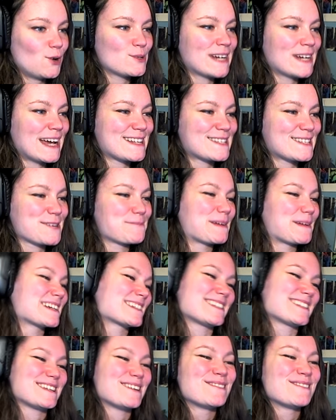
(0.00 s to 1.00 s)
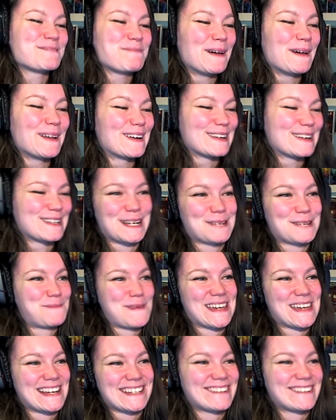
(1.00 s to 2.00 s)
and I suplex Hugh Fuller just
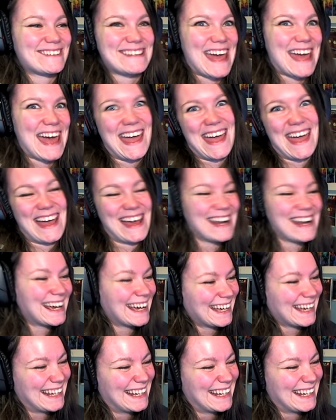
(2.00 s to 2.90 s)
because she can.